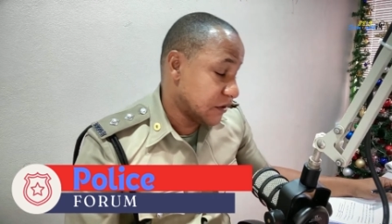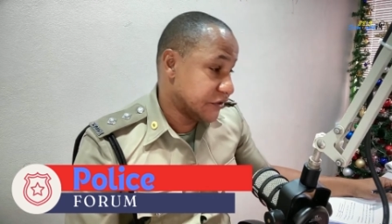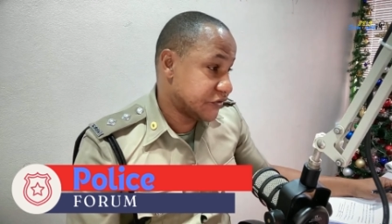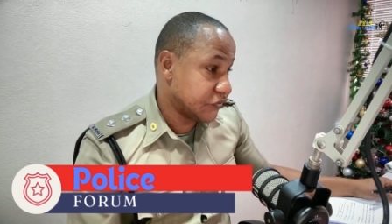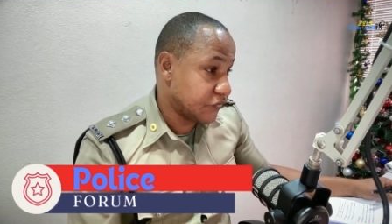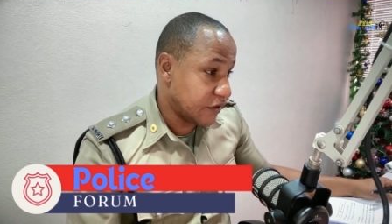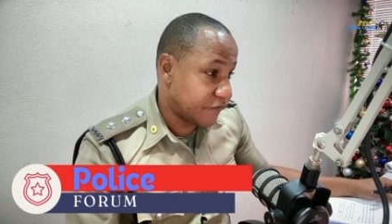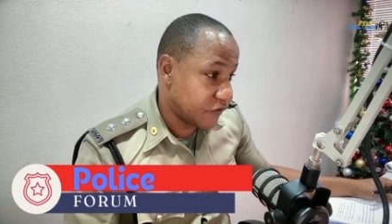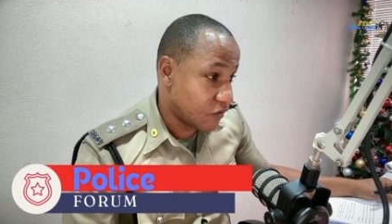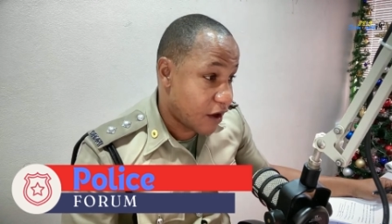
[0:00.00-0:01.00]
So
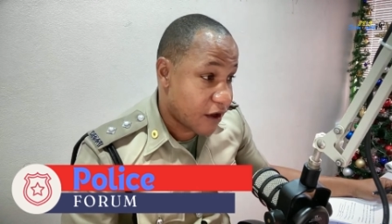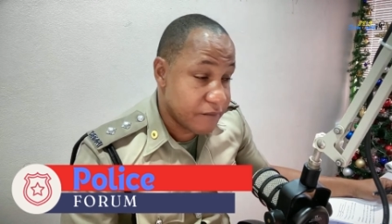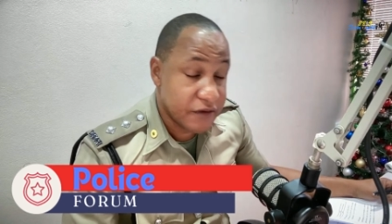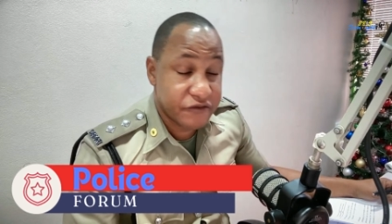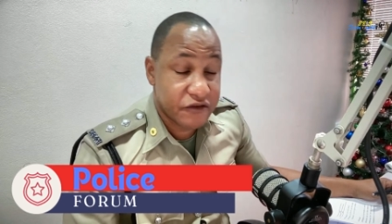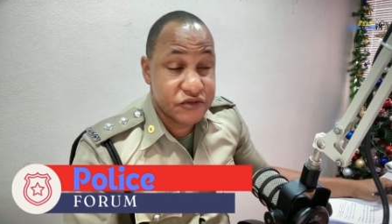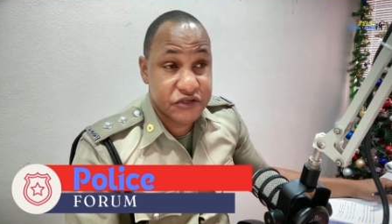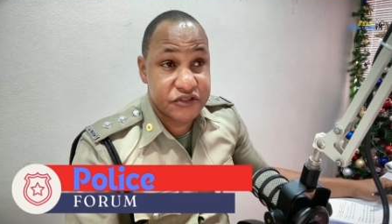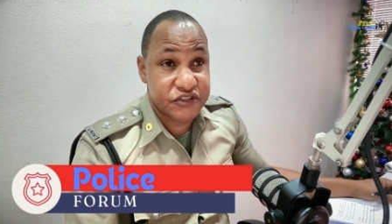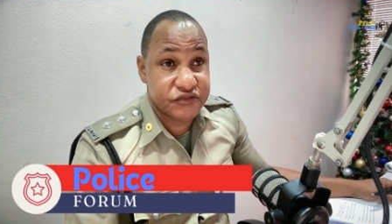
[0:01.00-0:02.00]
if you are coming from
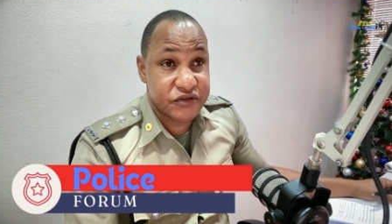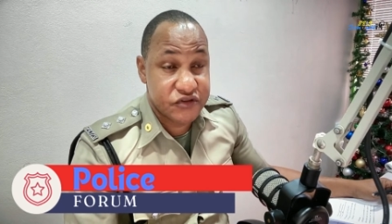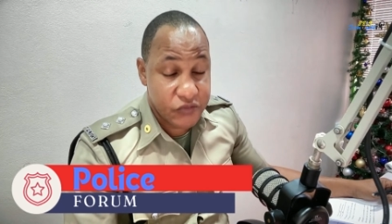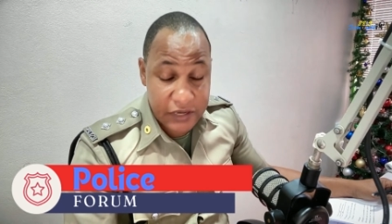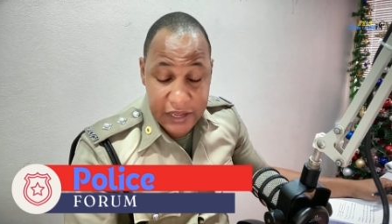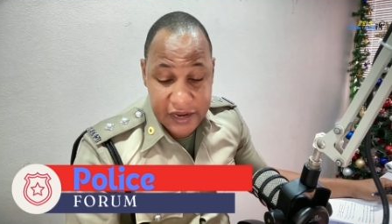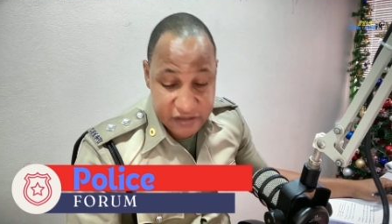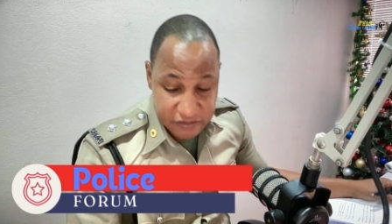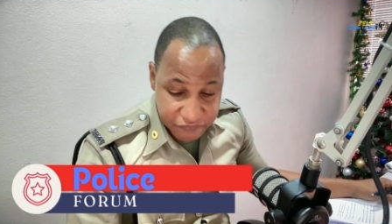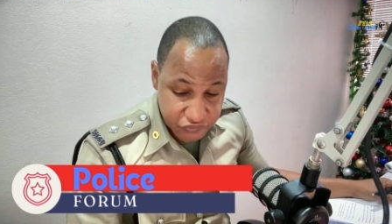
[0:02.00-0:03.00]
Church Street, you will
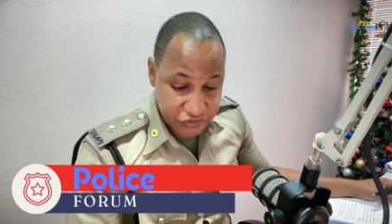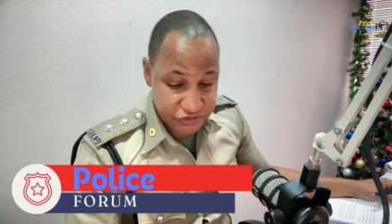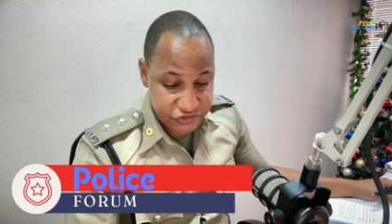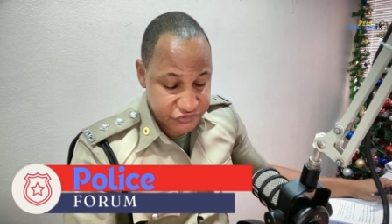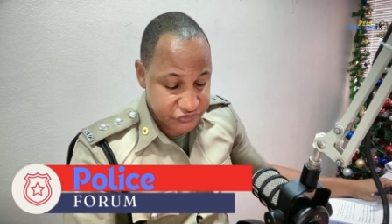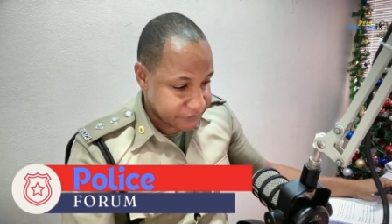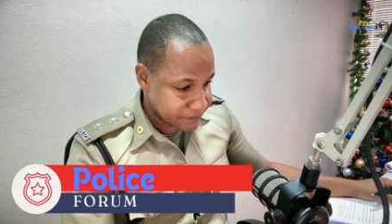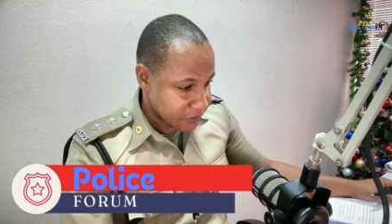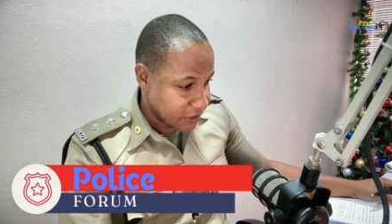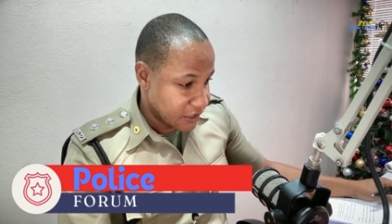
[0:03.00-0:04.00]
enter through Church Street.
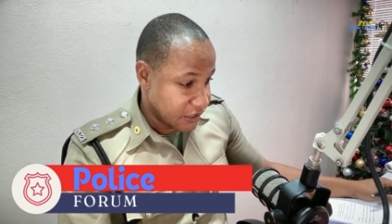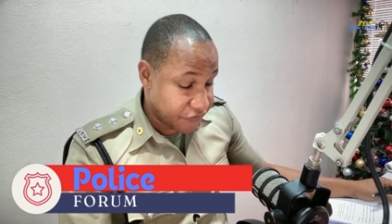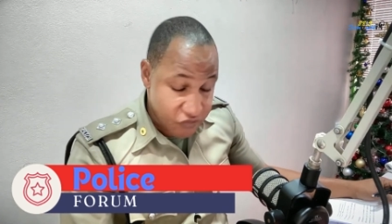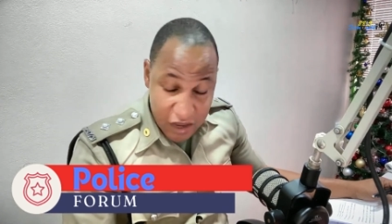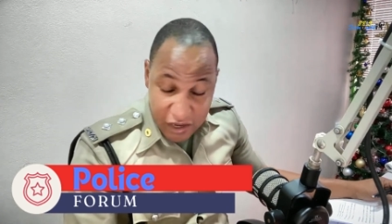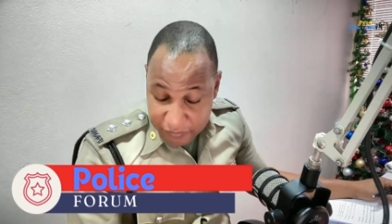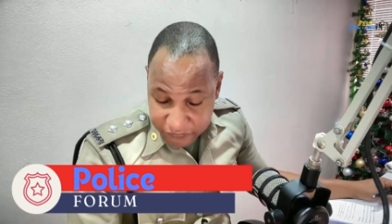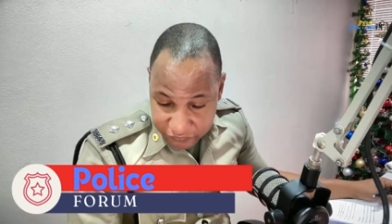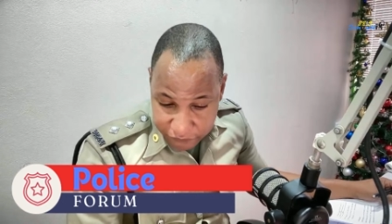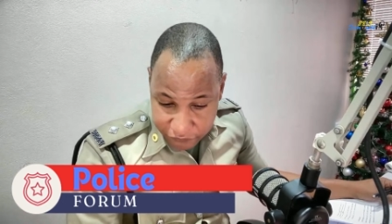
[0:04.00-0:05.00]
If you are coming
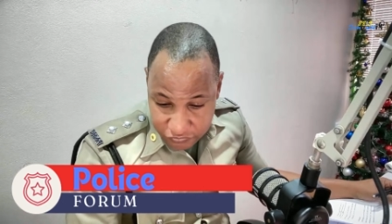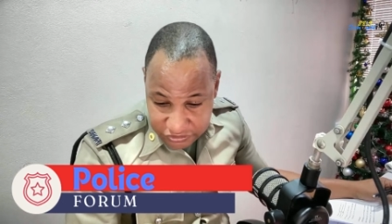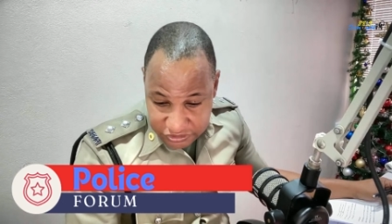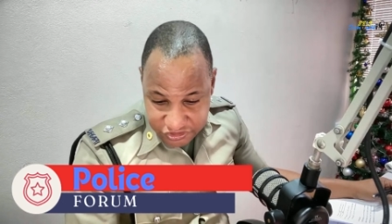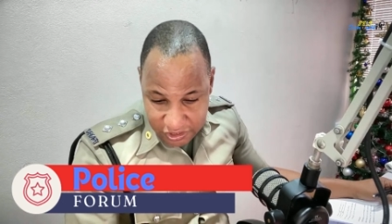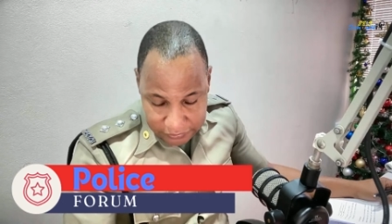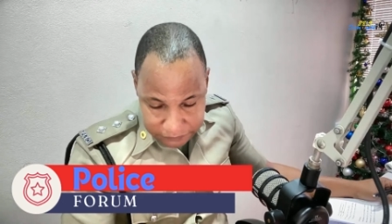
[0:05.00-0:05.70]
from Font Saint-Jacques,